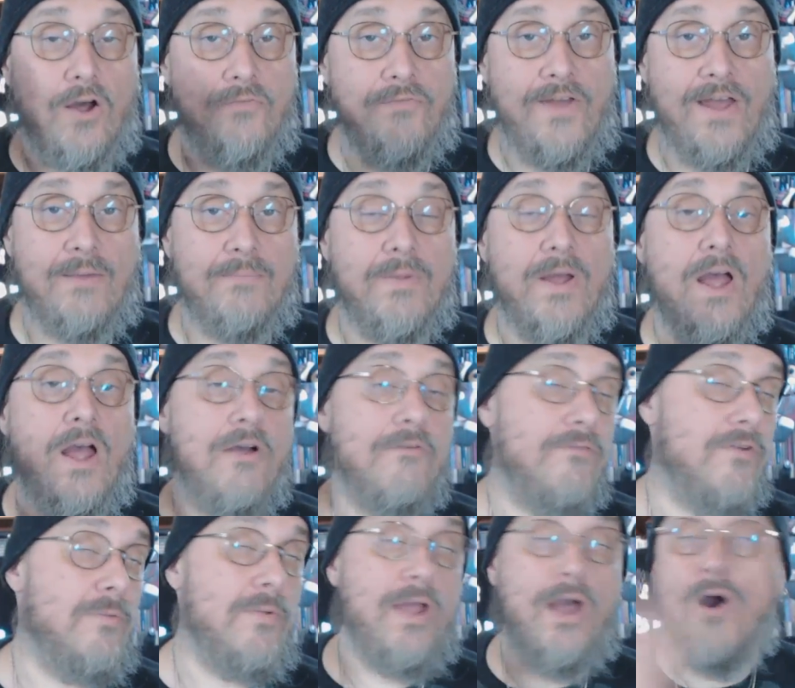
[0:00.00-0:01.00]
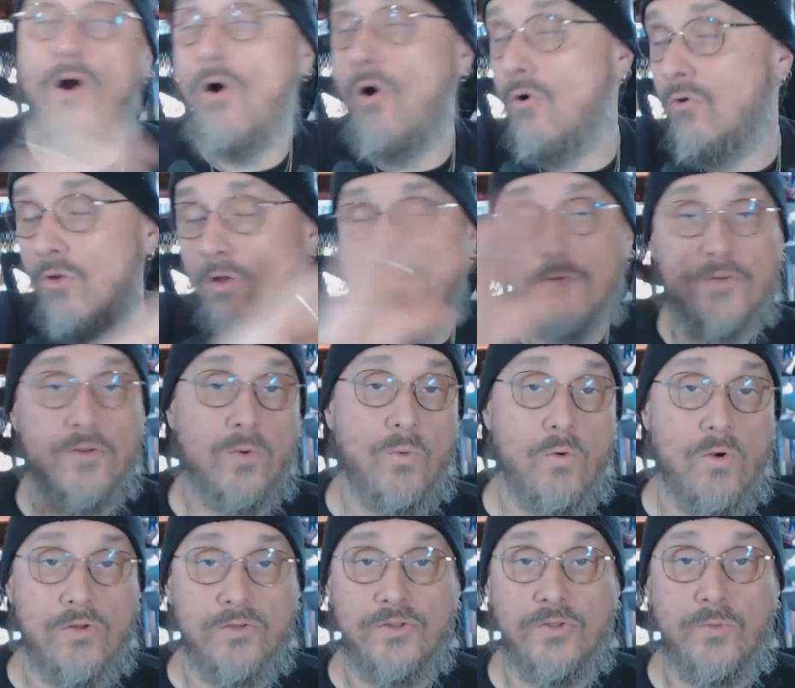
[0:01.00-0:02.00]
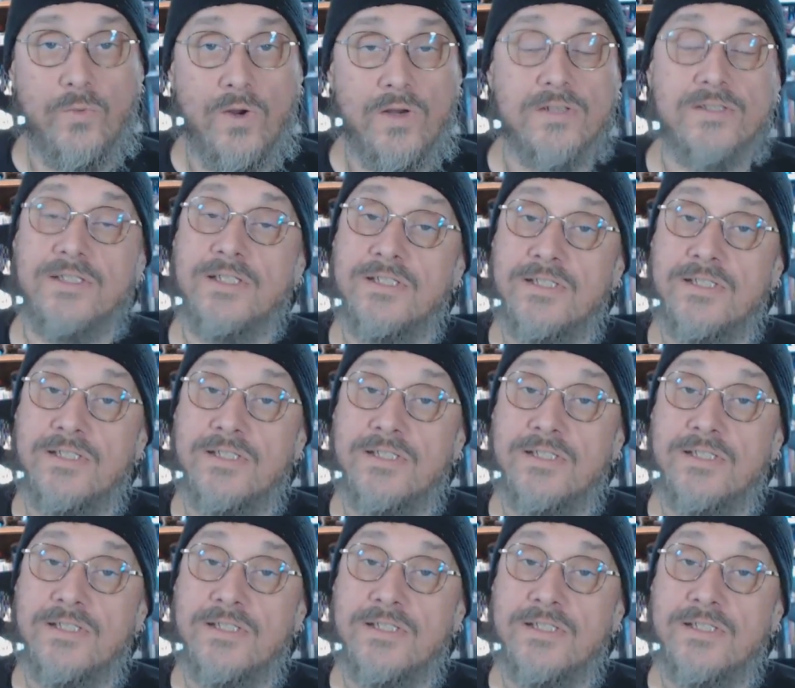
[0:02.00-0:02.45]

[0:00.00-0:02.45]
them from all over the world at once.